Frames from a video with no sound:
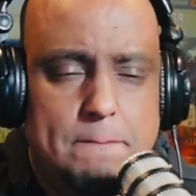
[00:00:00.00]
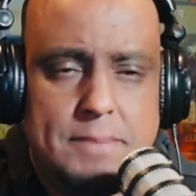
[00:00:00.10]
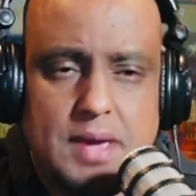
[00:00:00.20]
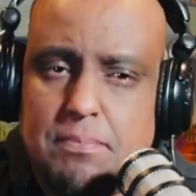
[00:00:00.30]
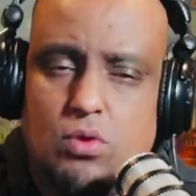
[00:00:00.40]

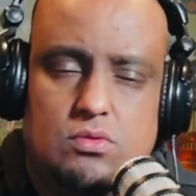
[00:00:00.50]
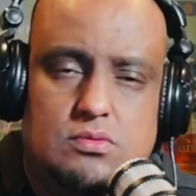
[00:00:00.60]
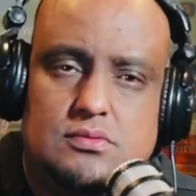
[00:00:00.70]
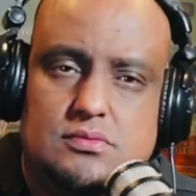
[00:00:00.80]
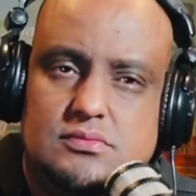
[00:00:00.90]
people
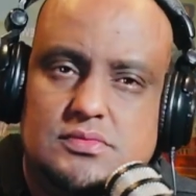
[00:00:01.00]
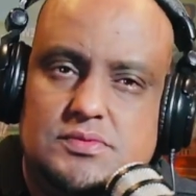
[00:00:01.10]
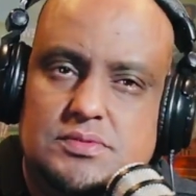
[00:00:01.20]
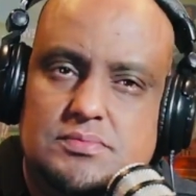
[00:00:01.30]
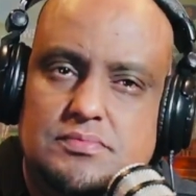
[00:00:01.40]

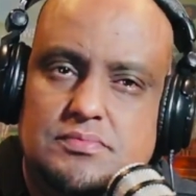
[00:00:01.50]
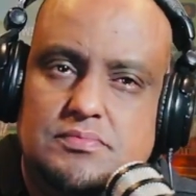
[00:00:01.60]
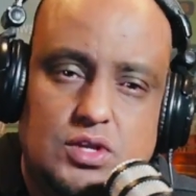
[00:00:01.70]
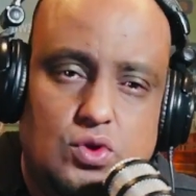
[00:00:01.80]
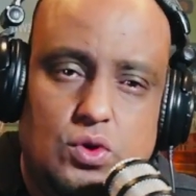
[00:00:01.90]

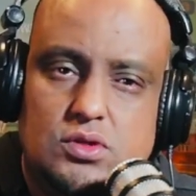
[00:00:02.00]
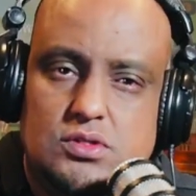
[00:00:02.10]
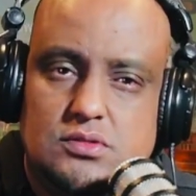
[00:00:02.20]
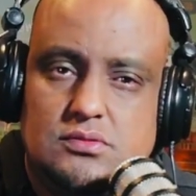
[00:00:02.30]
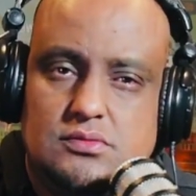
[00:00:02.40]
being
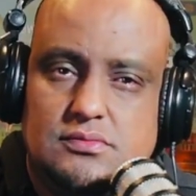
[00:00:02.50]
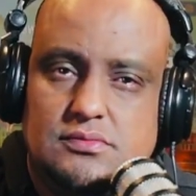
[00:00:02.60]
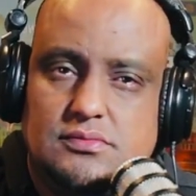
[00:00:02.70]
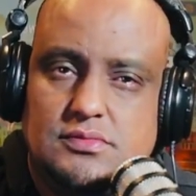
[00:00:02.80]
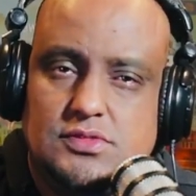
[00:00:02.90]
told
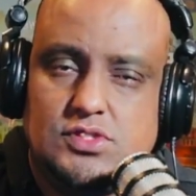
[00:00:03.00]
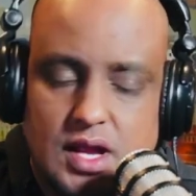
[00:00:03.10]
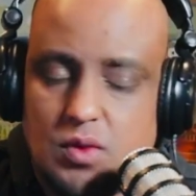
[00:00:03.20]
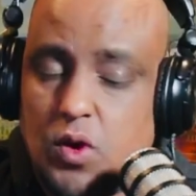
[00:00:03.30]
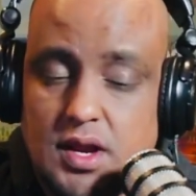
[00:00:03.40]
you're
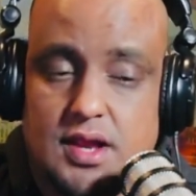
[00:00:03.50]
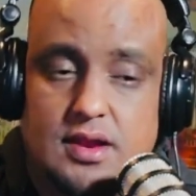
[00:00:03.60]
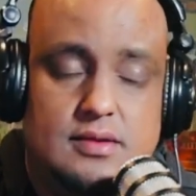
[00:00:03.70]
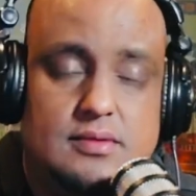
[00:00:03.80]
not wanted.